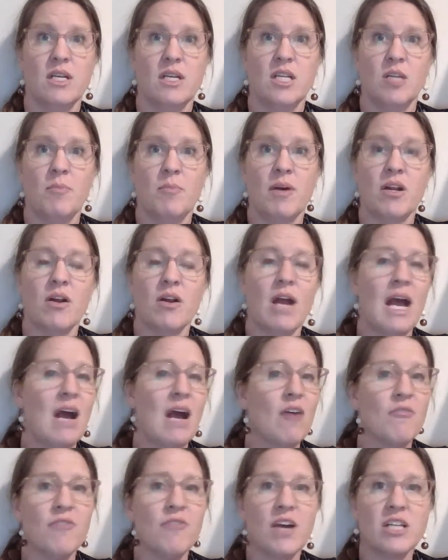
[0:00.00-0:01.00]
No matter
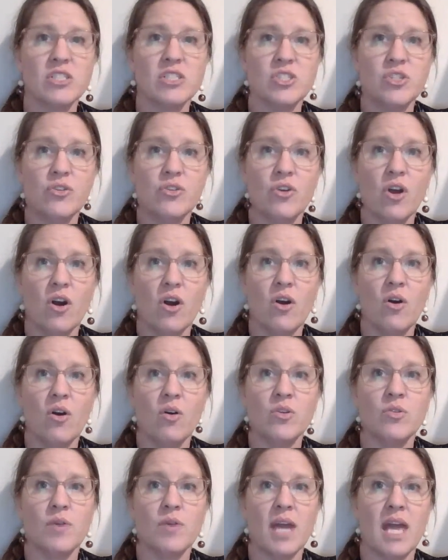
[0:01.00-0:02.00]
how fast you go,
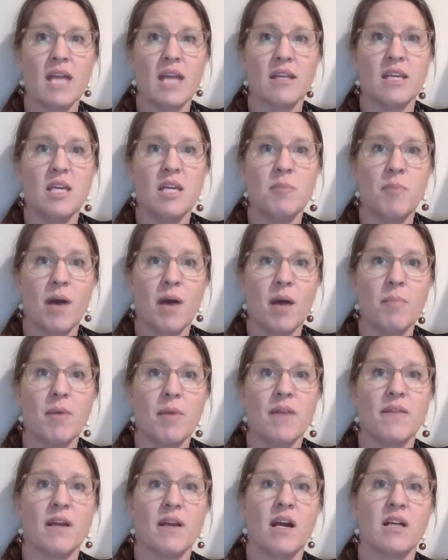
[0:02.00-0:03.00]
you can't keep up
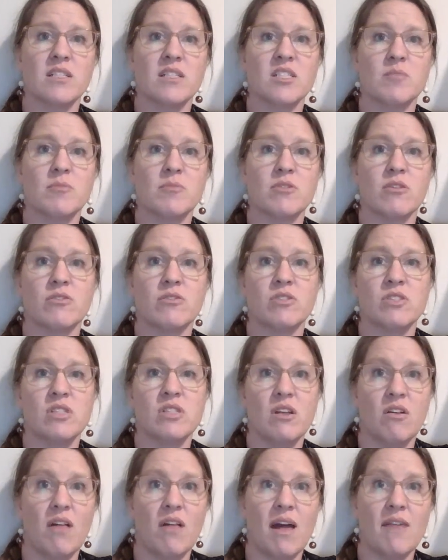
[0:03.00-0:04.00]
and the customers are
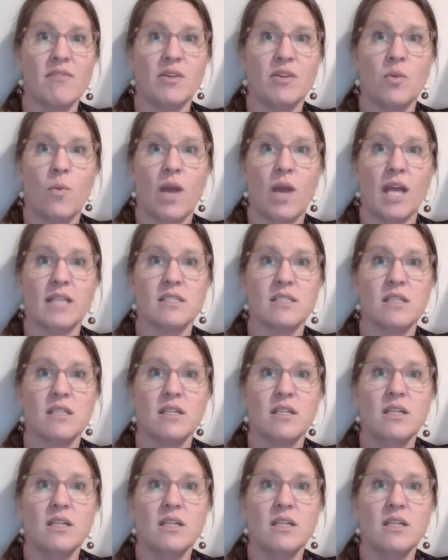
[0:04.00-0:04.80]
still having to wait.